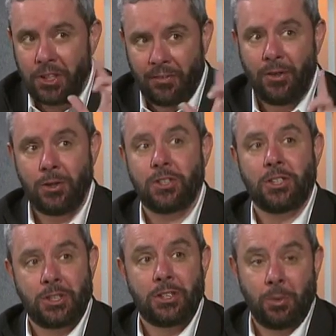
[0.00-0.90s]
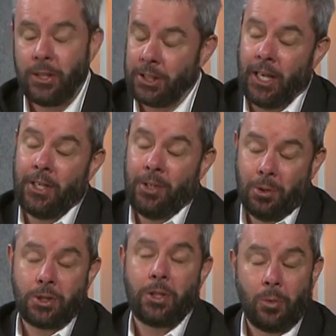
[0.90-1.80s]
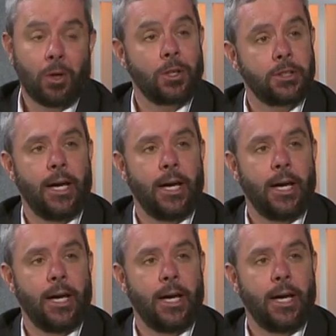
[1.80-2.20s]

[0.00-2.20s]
diffuses the situation. It usually works.